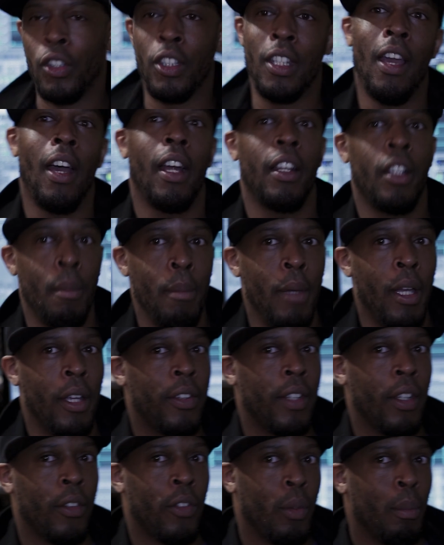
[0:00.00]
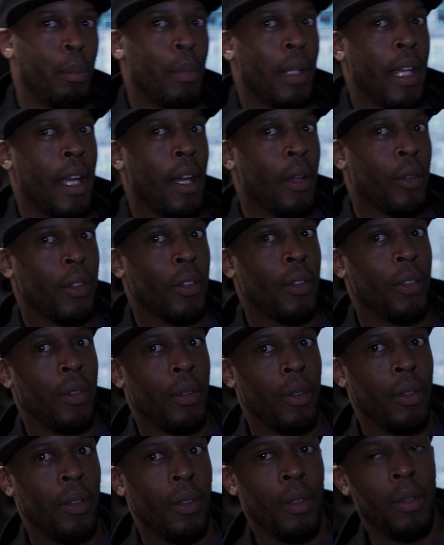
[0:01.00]
you're at the mercy of somebody else.
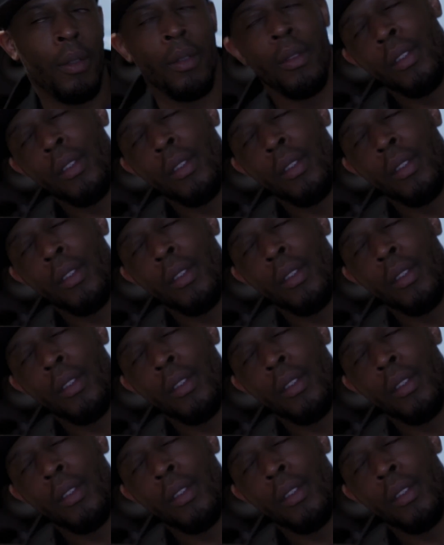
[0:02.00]
Yeah.